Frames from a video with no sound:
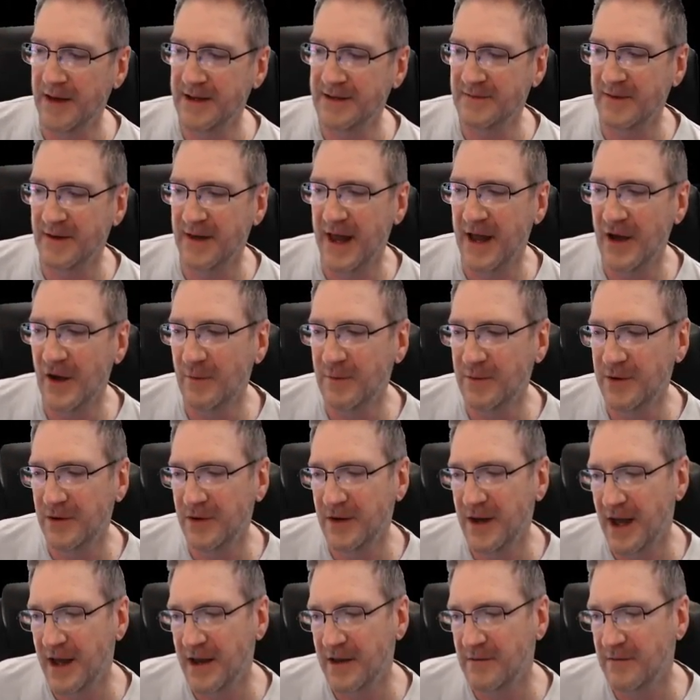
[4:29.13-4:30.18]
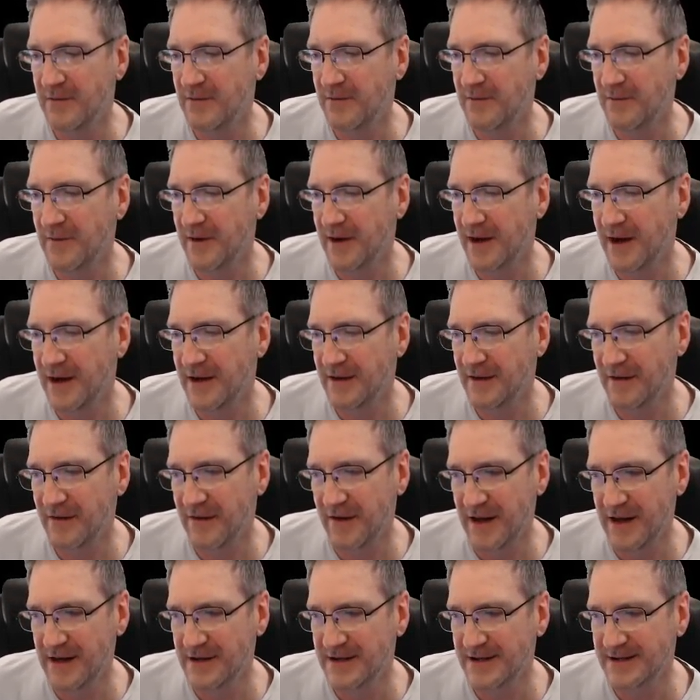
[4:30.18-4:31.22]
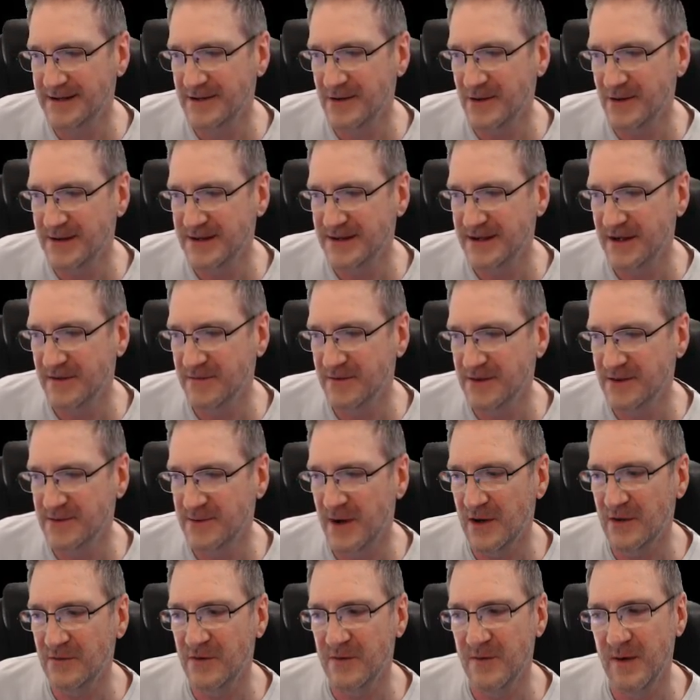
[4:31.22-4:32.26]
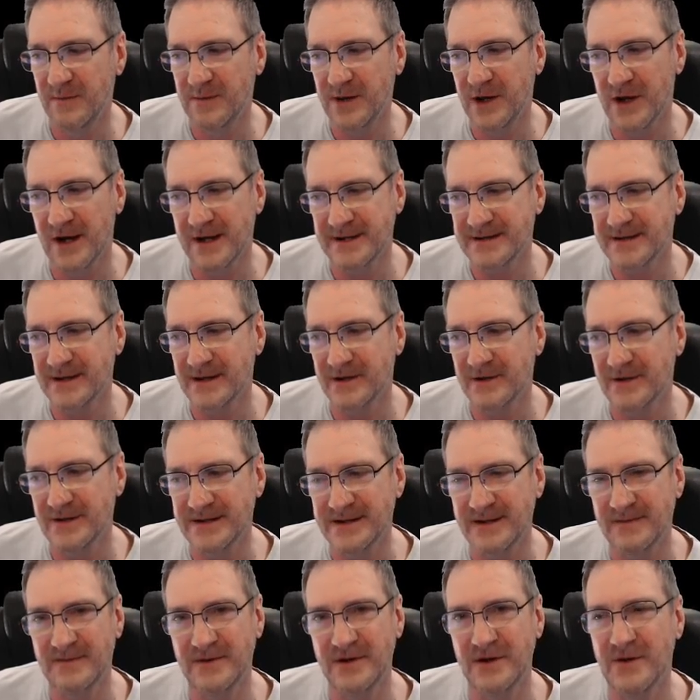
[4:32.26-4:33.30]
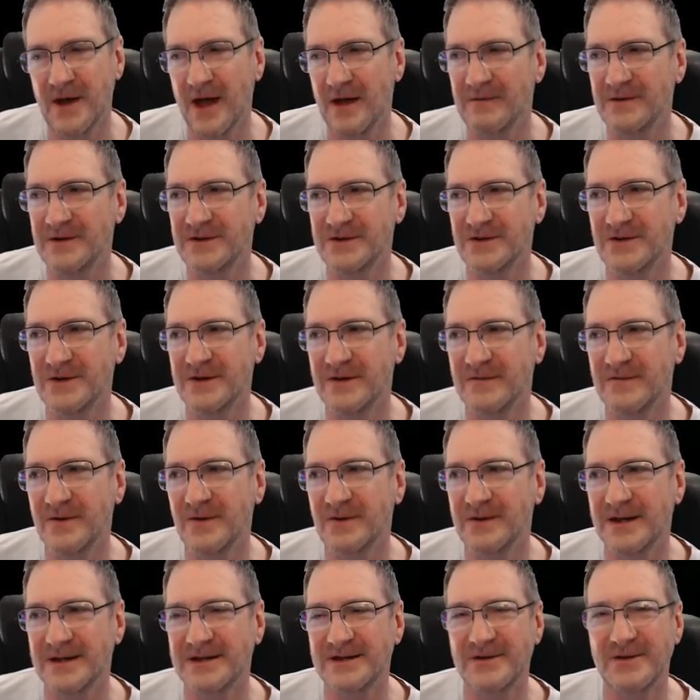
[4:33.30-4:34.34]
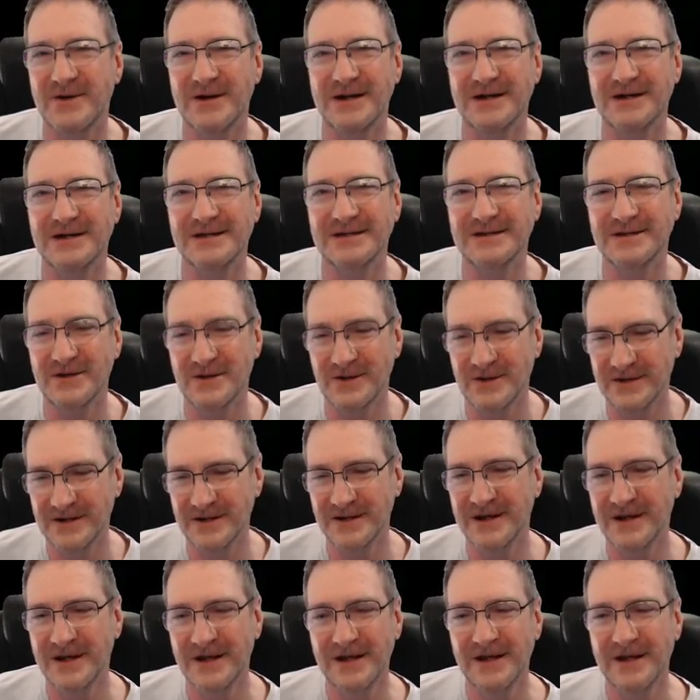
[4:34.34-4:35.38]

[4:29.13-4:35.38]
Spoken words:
Thanks for the help you gave in the Discord server as well. Remember, guys and girls, if you haven't joined the Phil Does 3D Discord,